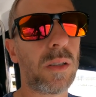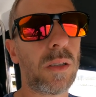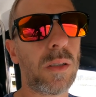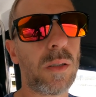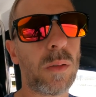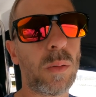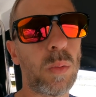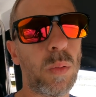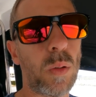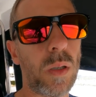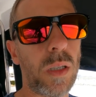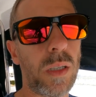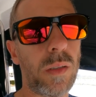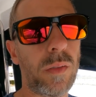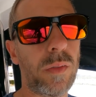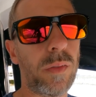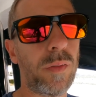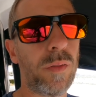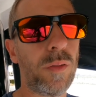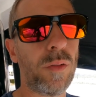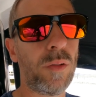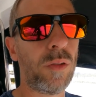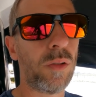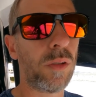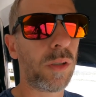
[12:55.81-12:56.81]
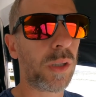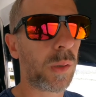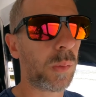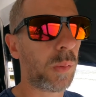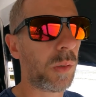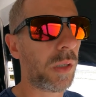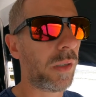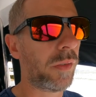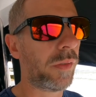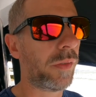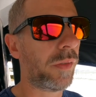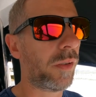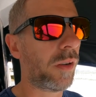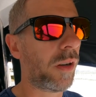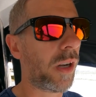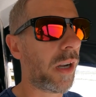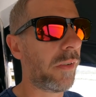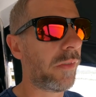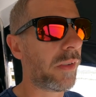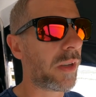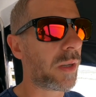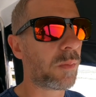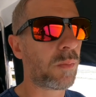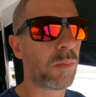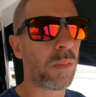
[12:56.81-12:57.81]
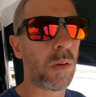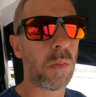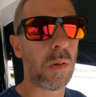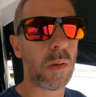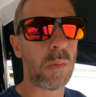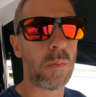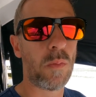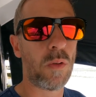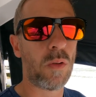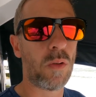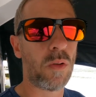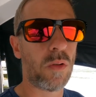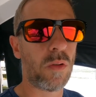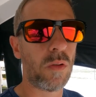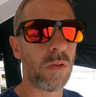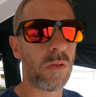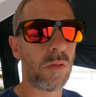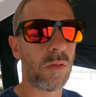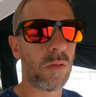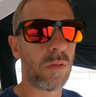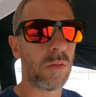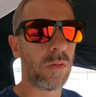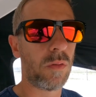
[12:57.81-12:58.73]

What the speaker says: 24, 25 is probably more